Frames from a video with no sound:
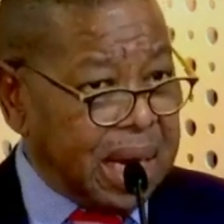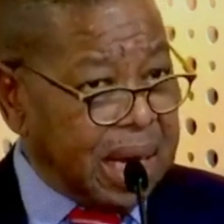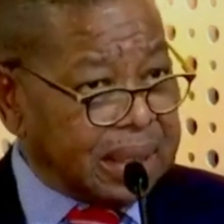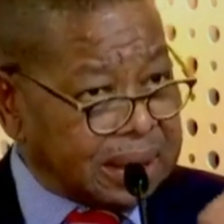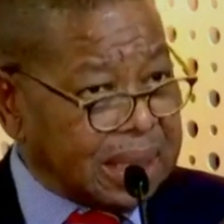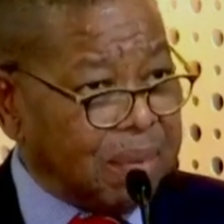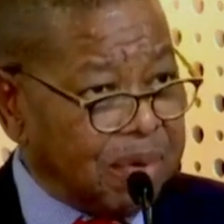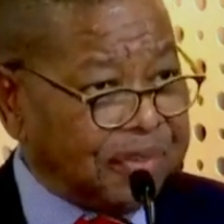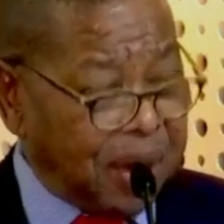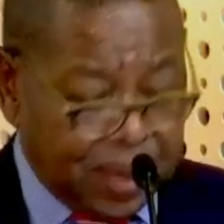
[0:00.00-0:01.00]
and some
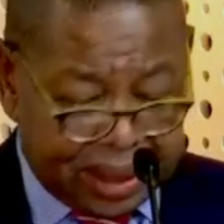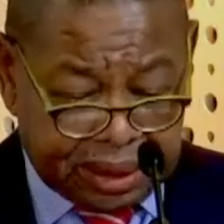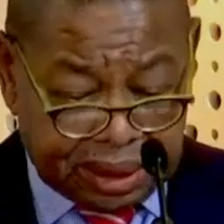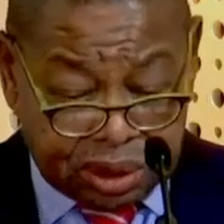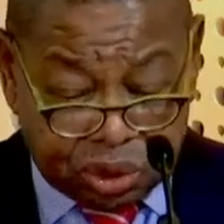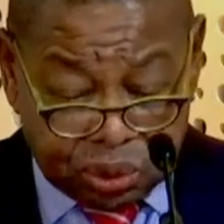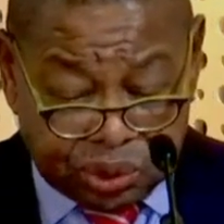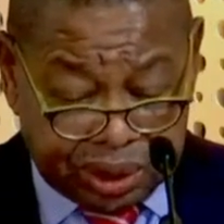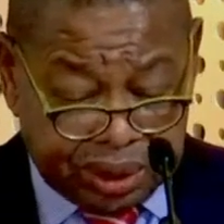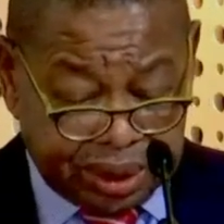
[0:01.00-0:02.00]
of our
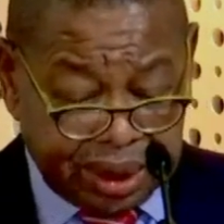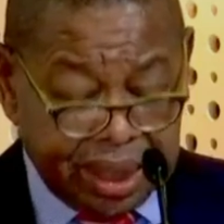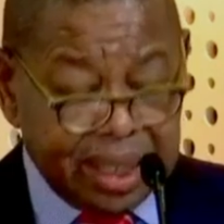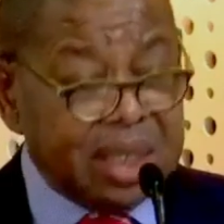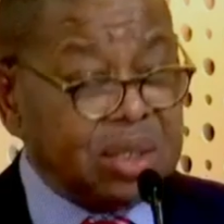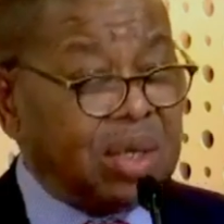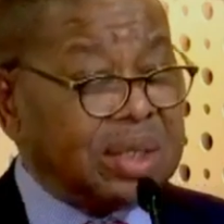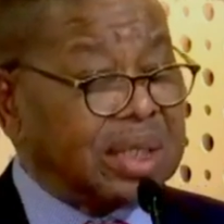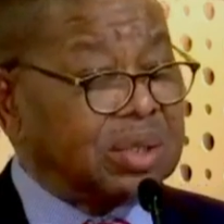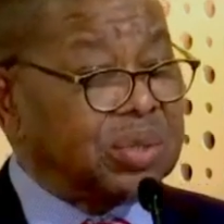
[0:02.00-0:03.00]
institutions in
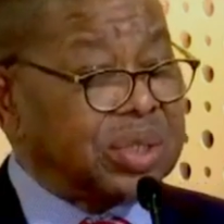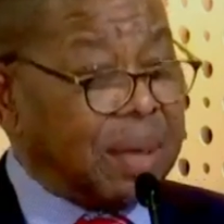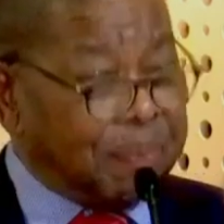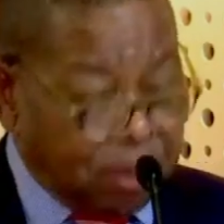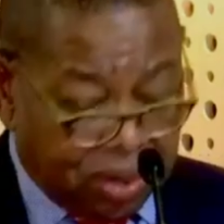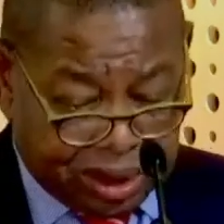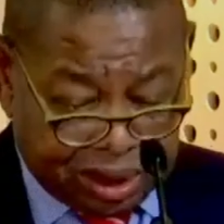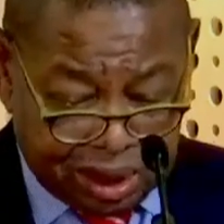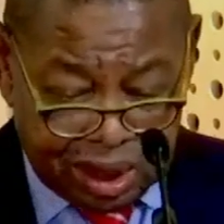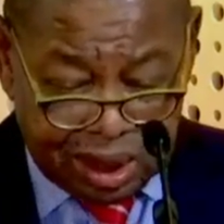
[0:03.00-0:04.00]
order to support